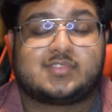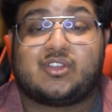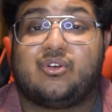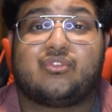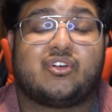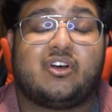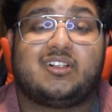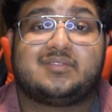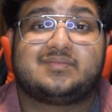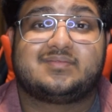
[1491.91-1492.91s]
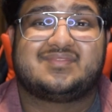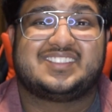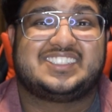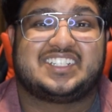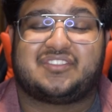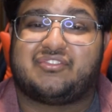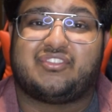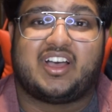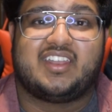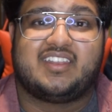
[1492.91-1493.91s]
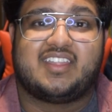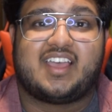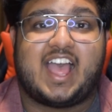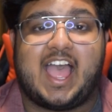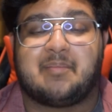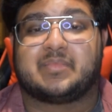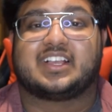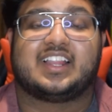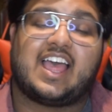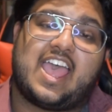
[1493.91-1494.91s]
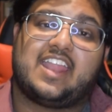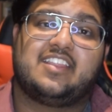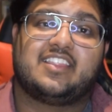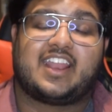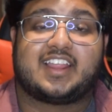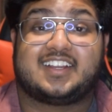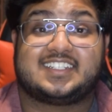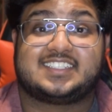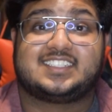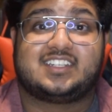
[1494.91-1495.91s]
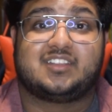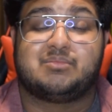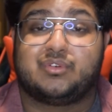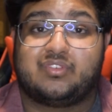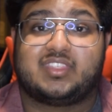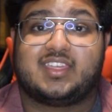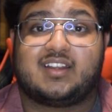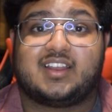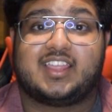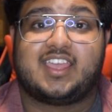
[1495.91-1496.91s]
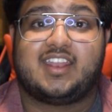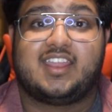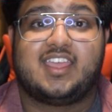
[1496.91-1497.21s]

Overall, just fun. I'm glad that I got to sit in a movie theater again.